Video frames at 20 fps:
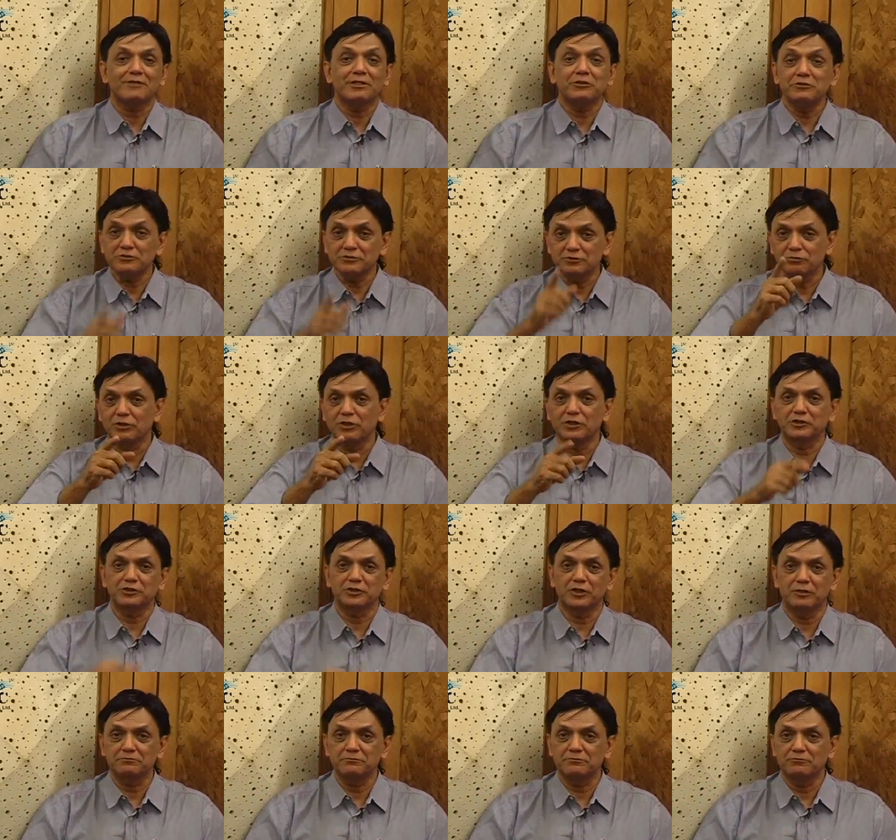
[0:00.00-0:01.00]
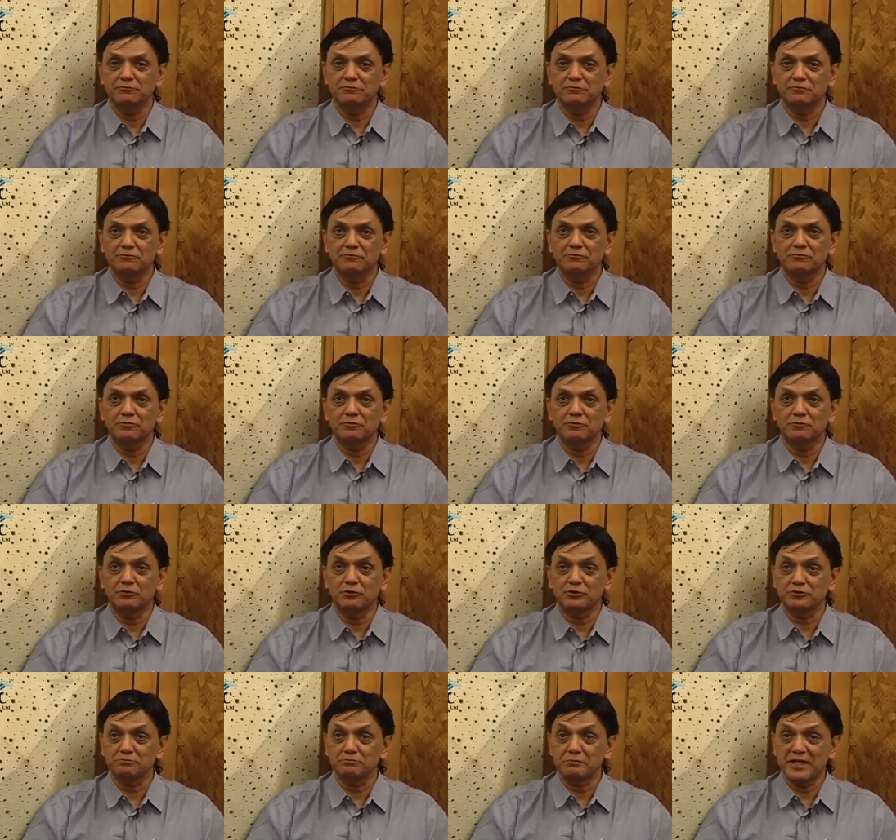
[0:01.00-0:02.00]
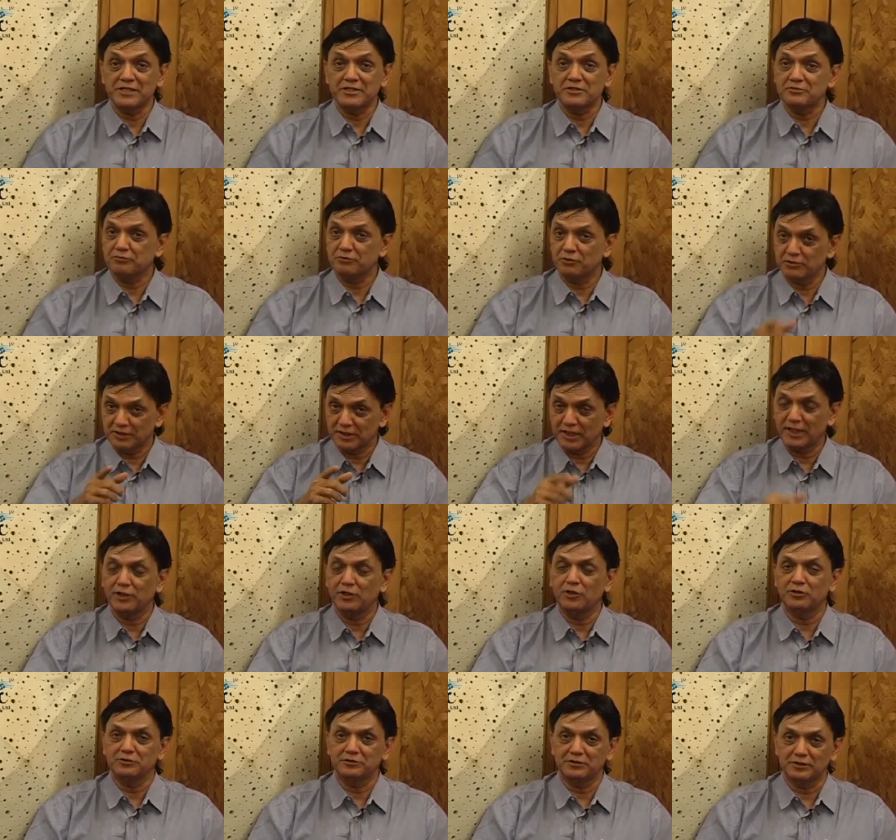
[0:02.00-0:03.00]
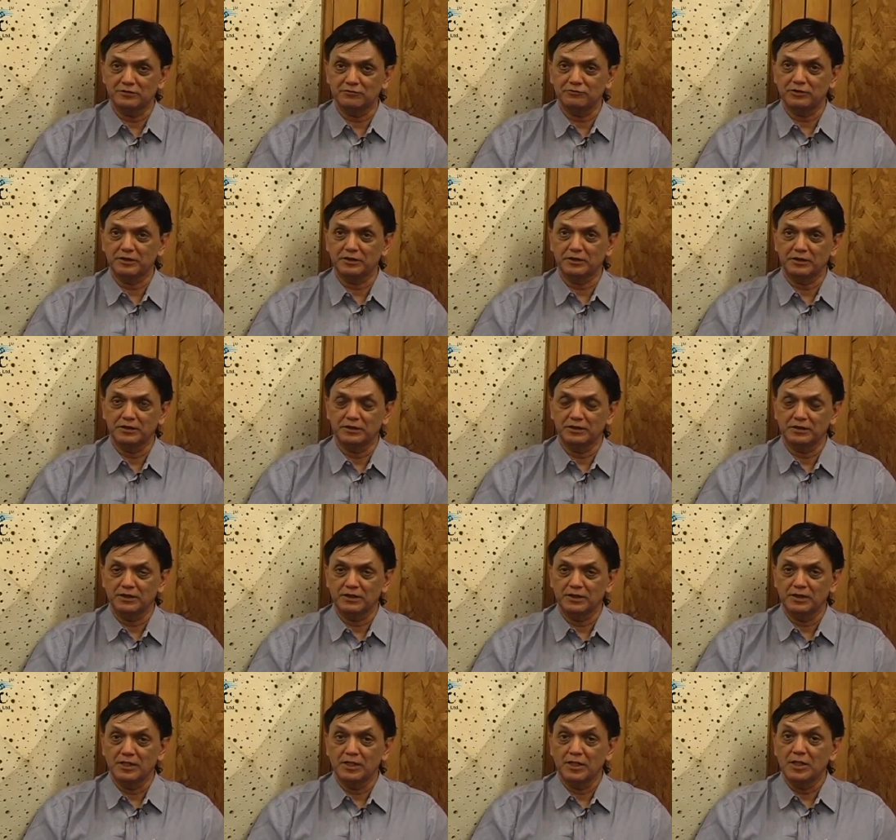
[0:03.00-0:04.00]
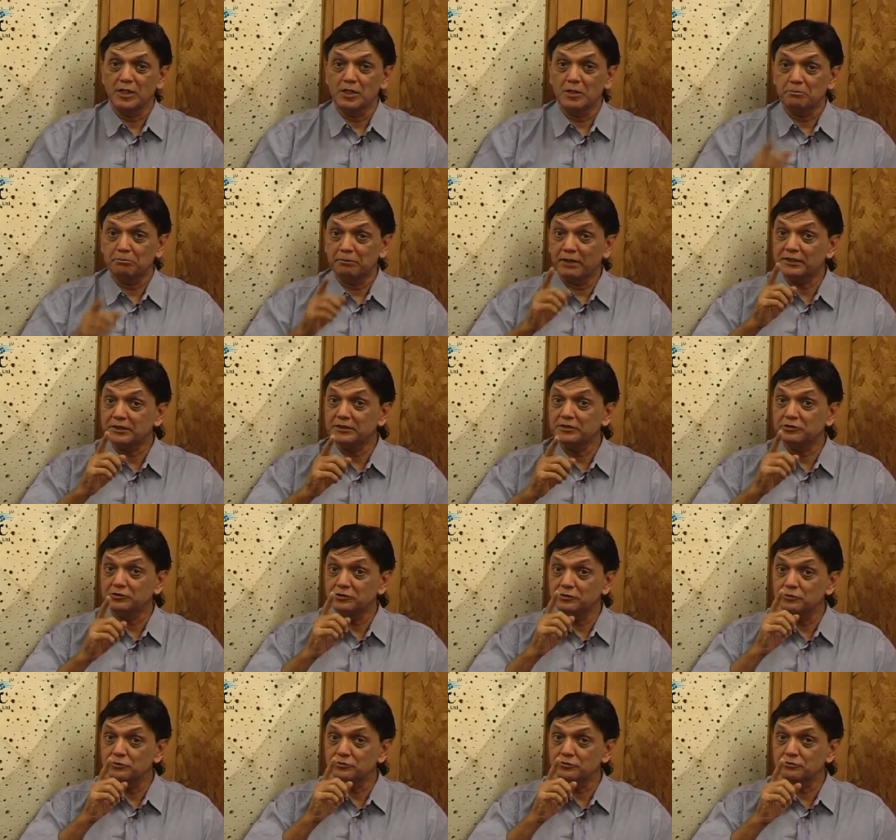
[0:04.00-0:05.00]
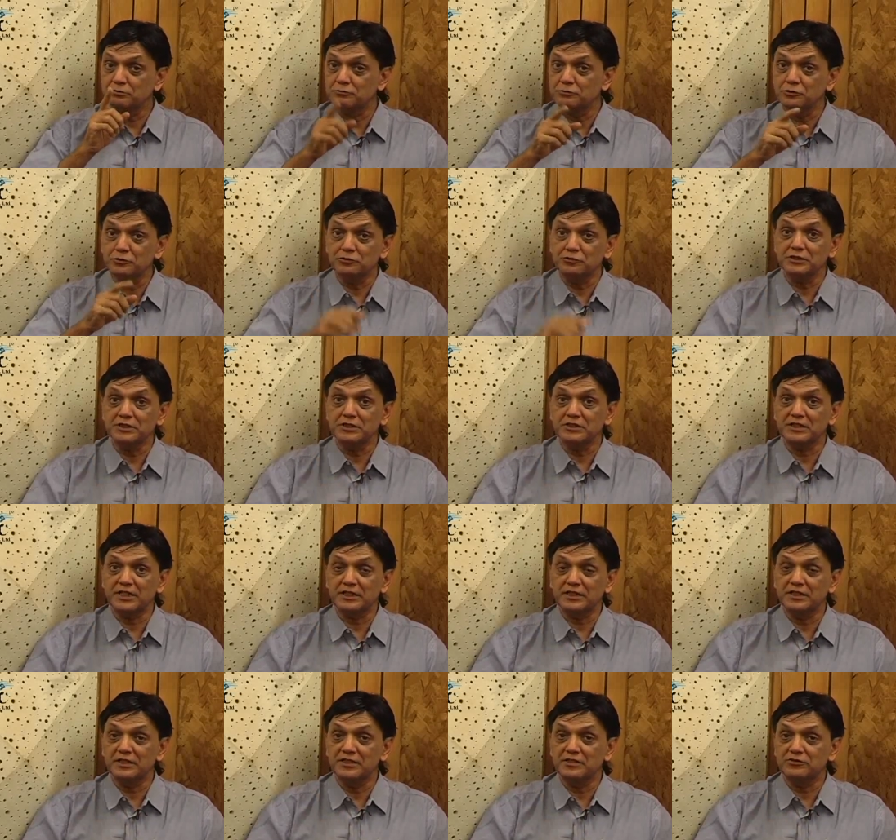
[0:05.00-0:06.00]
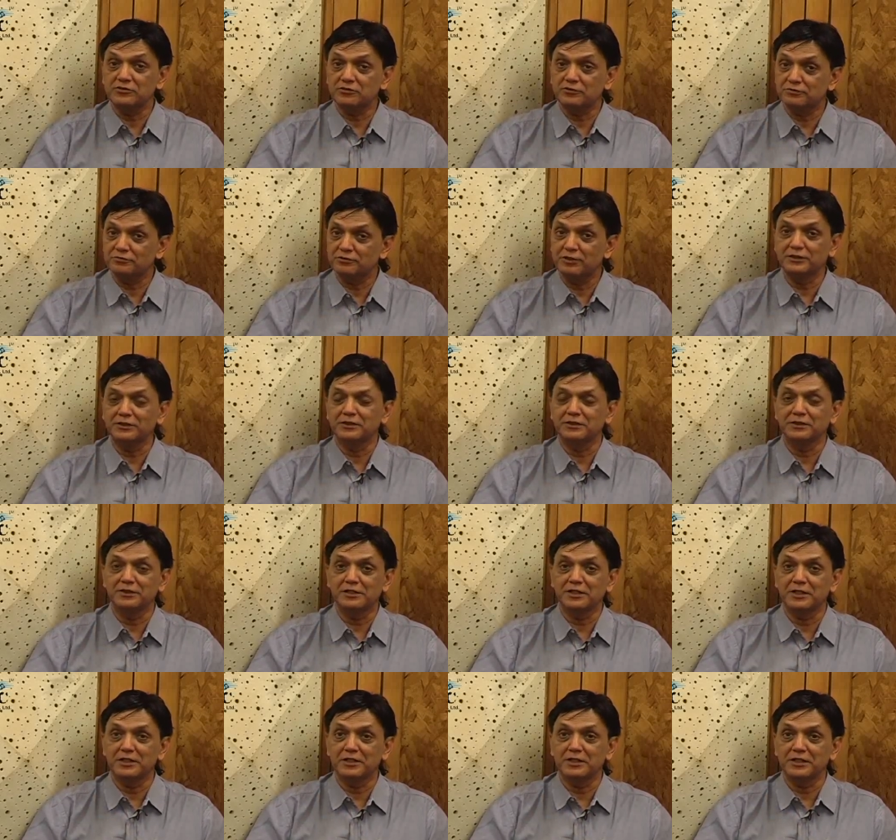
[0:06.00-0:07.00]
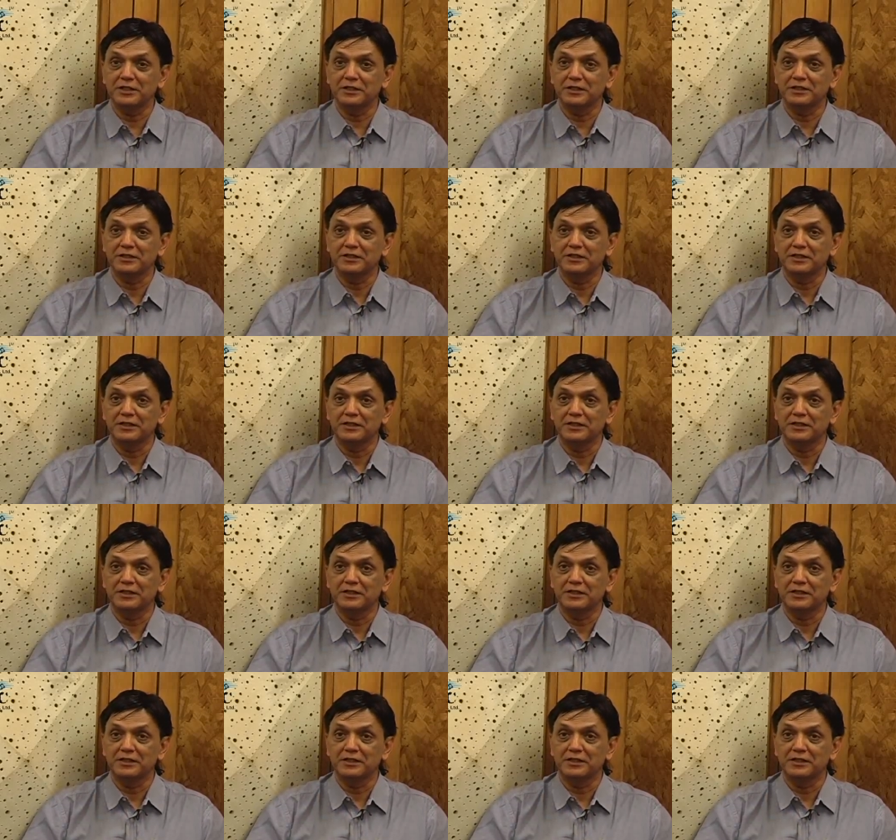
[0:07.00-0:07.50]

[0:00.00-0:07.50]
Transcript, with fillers: Now, this workshop was meant for dialogue delivery, but it used music techniques to further the learning.